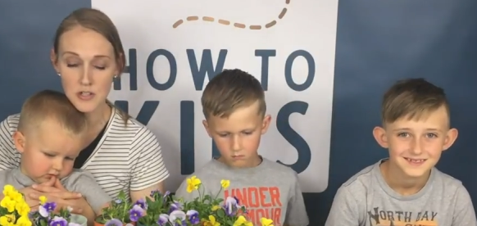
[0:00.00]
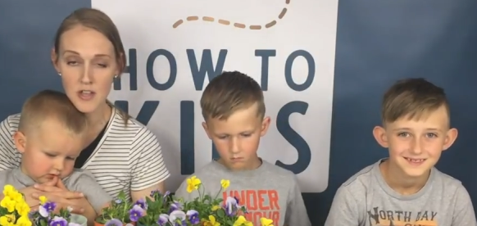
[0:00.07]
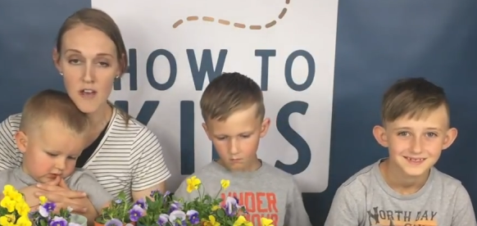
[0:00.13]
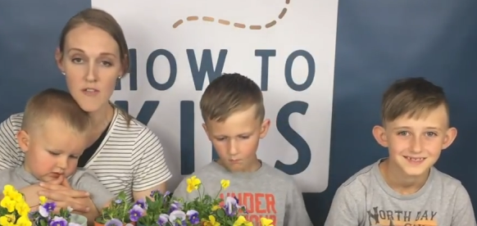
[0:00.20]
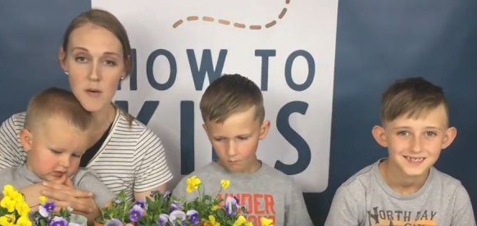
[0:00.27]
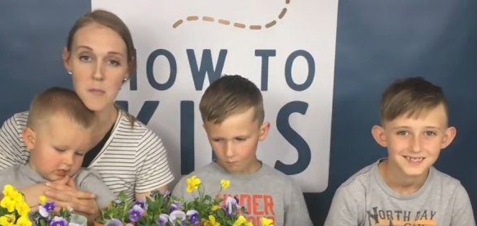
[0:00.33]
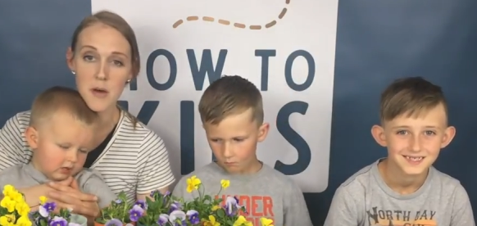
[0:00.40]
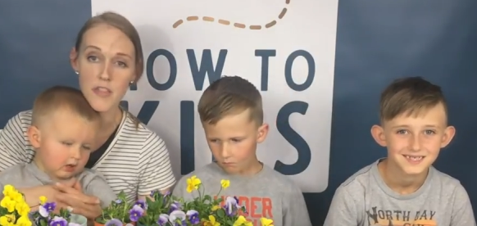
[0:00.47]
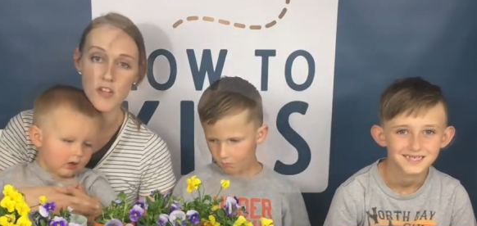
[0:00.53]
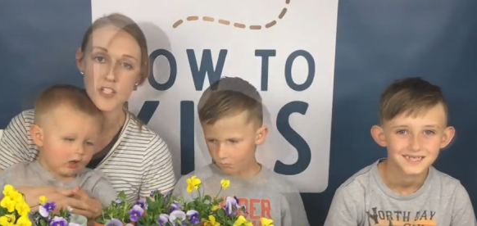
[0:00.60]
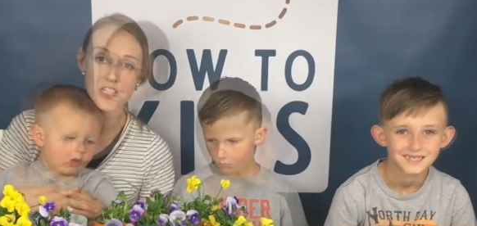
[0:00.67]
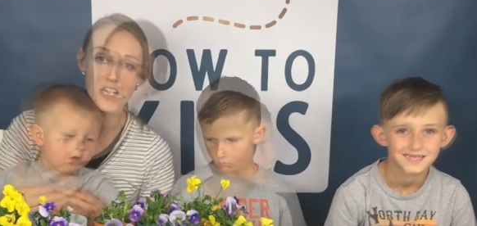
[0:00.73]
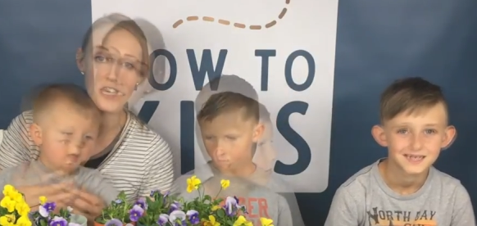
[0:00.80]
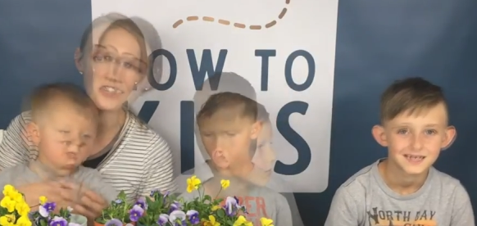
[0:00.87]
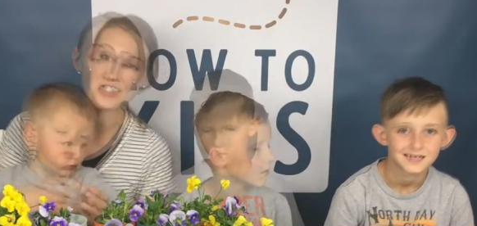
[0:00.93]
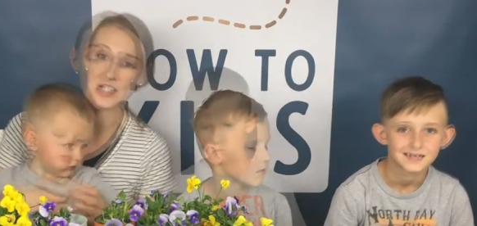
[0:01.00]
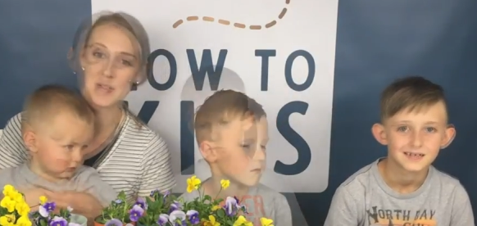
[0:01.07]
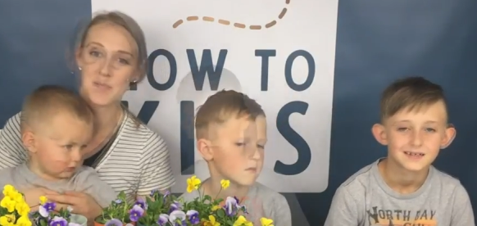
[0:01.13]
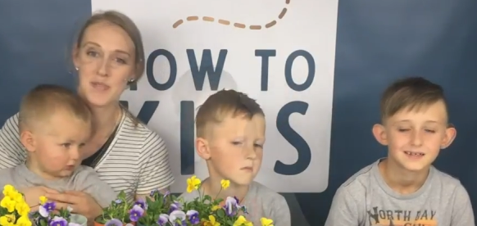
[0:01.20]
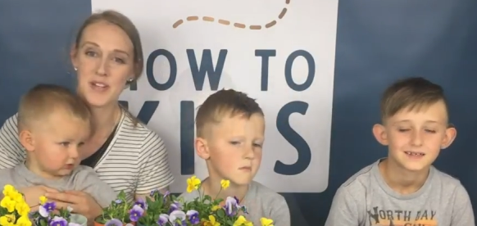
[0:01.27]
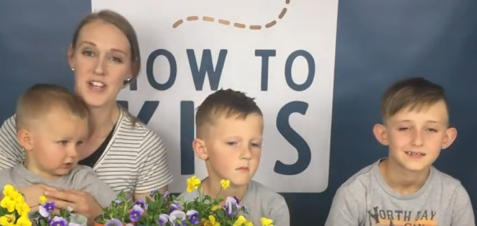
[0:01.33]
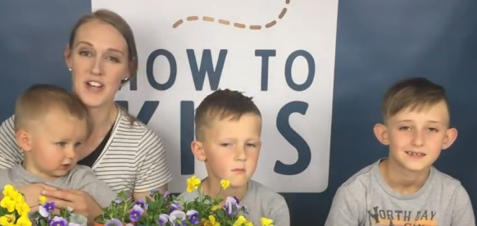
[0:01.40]
Speaker 1: love on Mother's Day, this
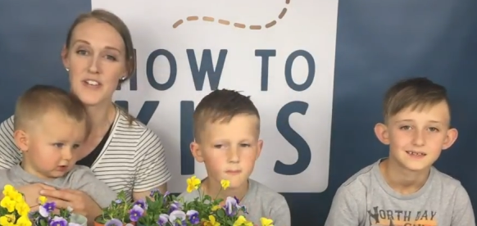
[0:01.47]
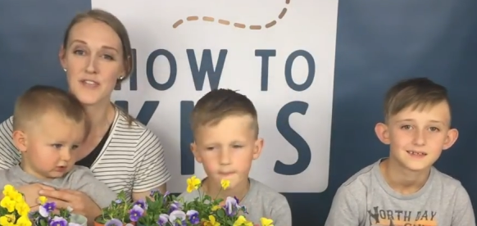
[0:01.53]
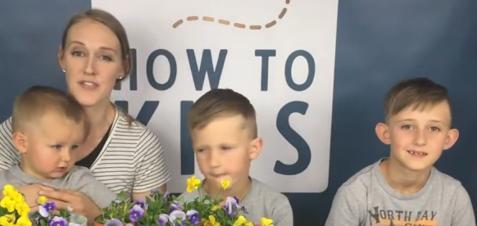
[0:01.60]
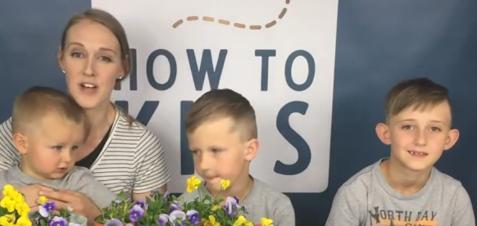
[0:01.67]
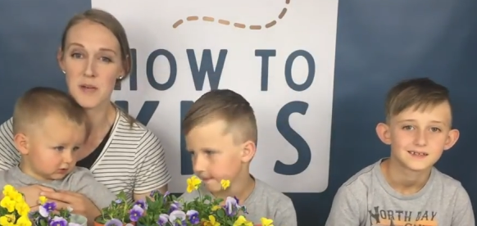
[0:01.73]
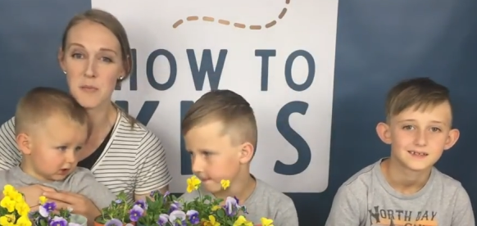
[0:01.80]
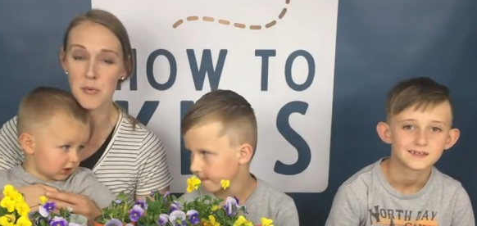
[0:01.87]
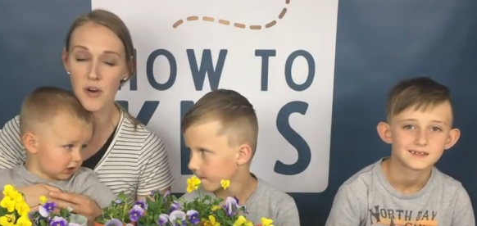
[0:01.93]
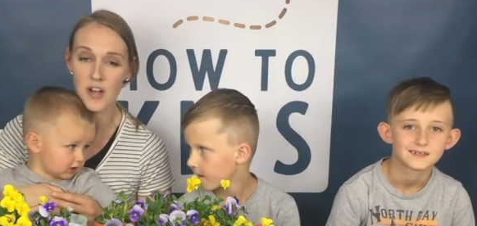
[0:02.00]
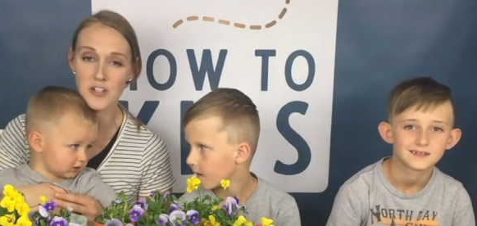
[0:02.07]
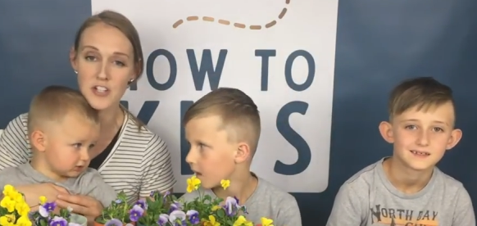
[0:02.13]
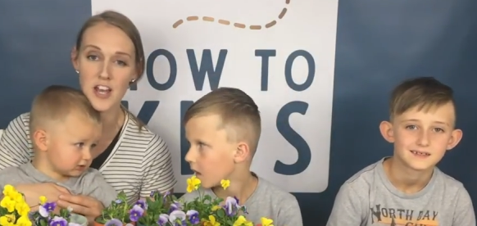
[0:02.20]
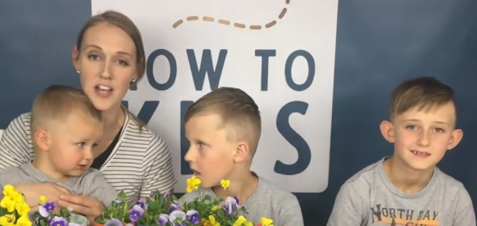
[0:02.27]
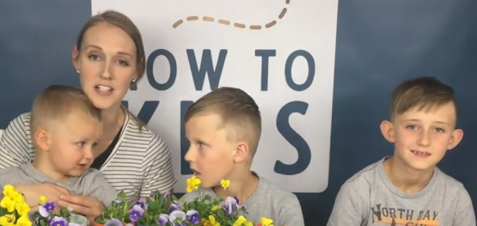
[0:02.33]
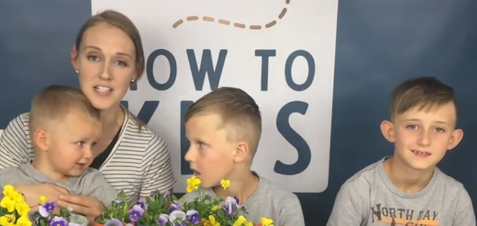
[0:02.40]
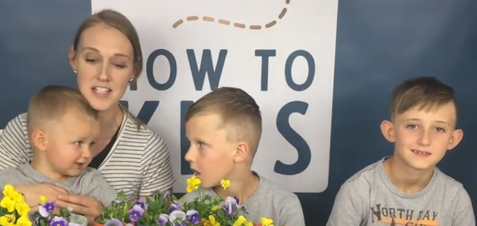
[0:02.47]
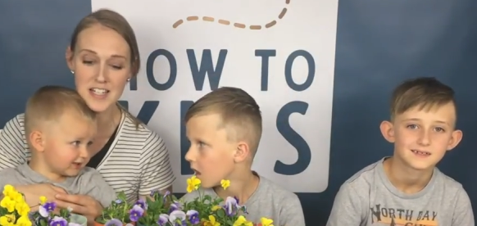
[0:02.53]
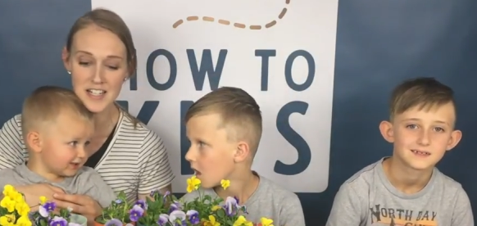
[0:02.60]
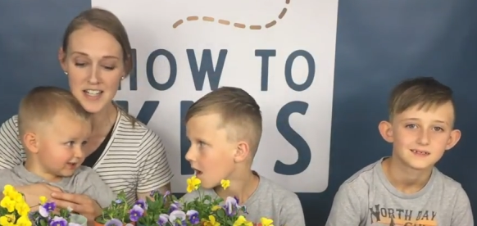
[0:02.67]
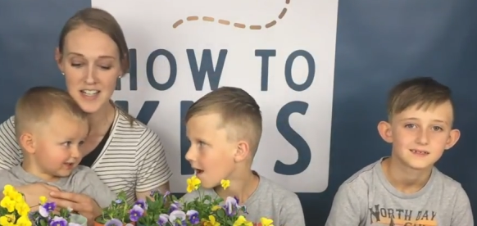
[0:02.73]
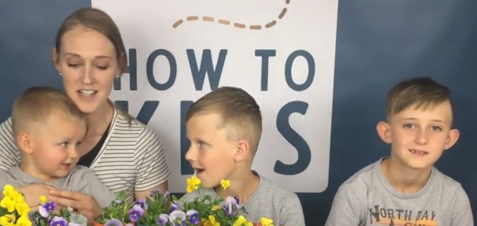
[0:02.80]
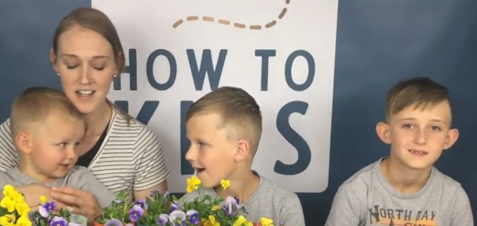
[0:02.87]
could be a fun project.
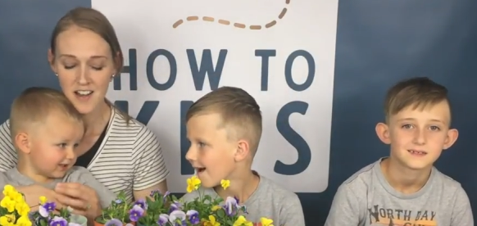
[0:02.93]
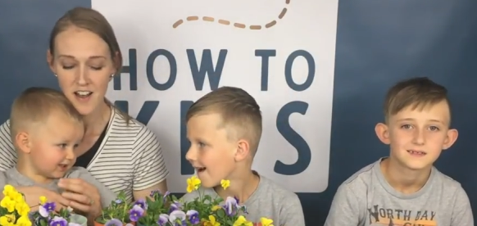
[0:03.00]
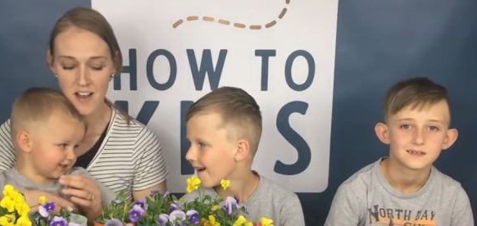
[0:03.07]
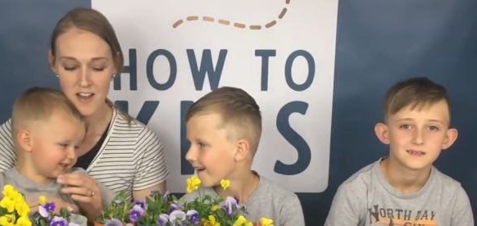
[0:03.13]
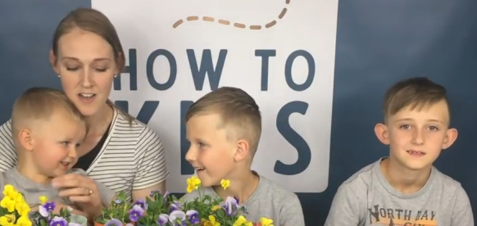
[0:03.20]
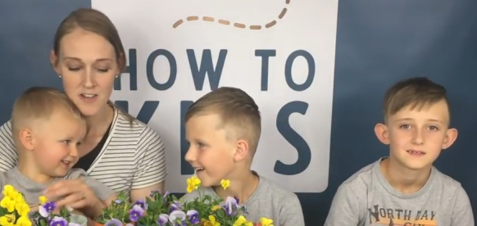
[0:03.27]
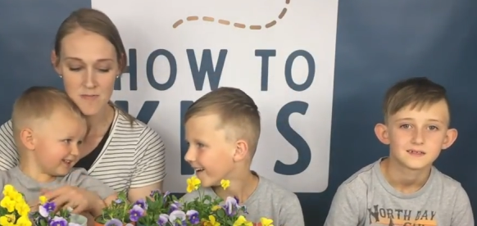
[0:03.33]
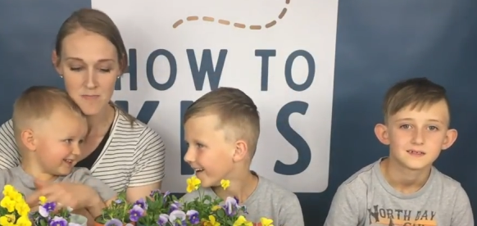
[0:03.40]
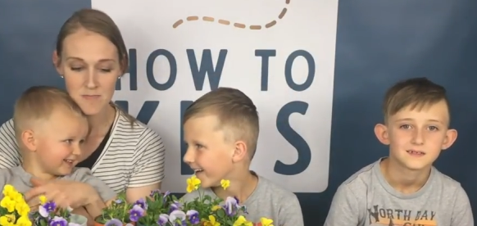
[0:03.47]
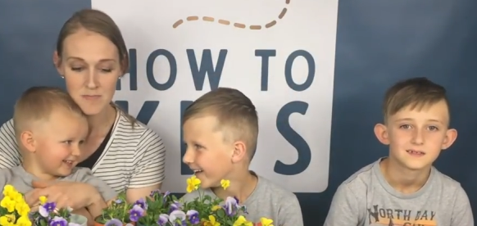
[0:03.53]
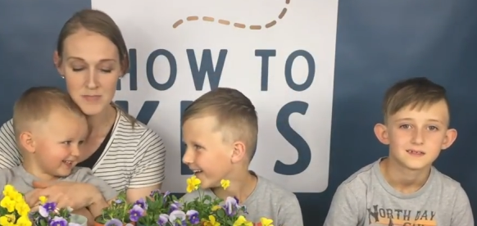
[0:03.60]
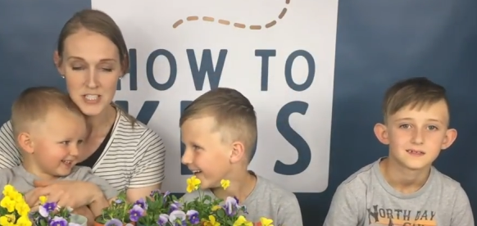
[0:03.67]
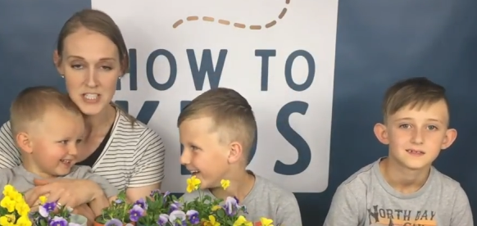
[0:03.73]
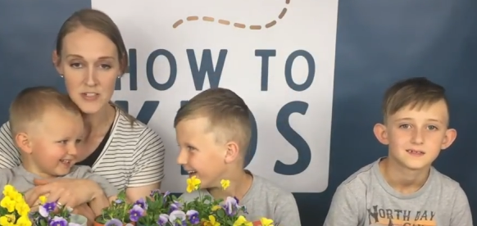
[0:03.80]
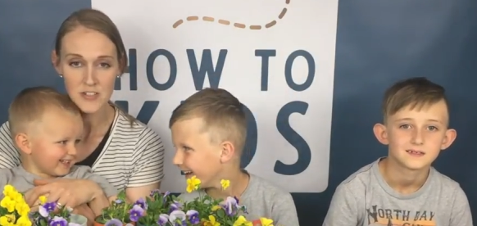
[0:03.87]
So